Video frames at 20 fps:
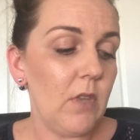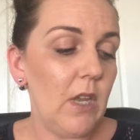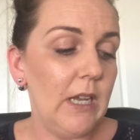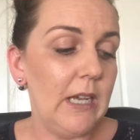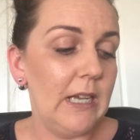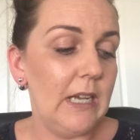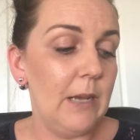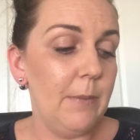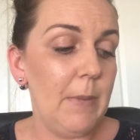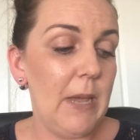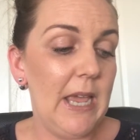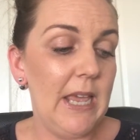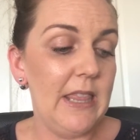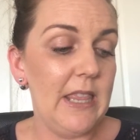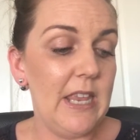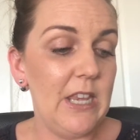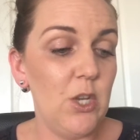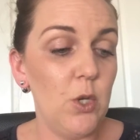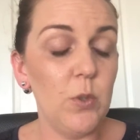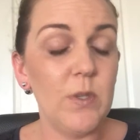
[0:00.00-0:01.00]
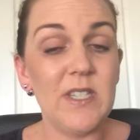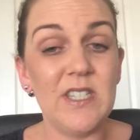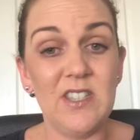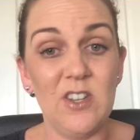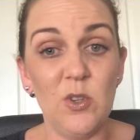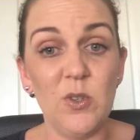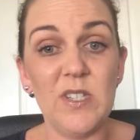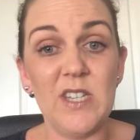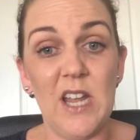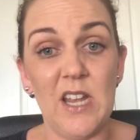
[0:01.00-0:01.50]
And then
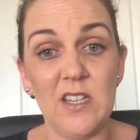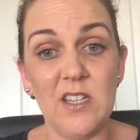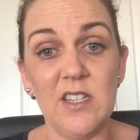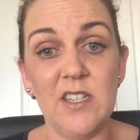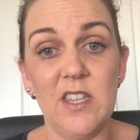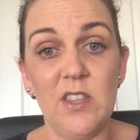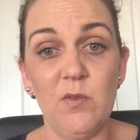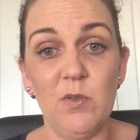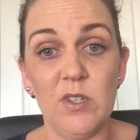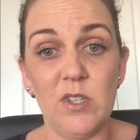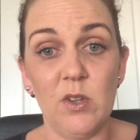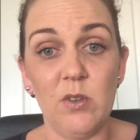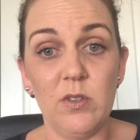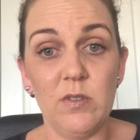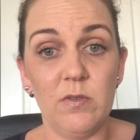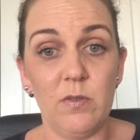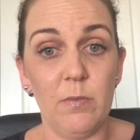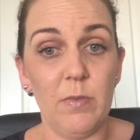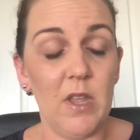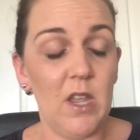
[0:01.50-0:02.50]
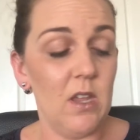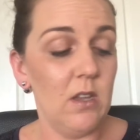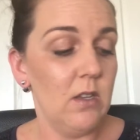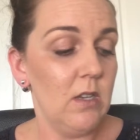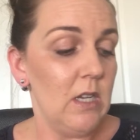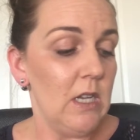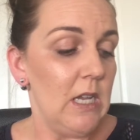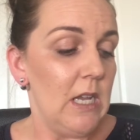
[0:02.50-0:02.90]
you'll start to see the results from there.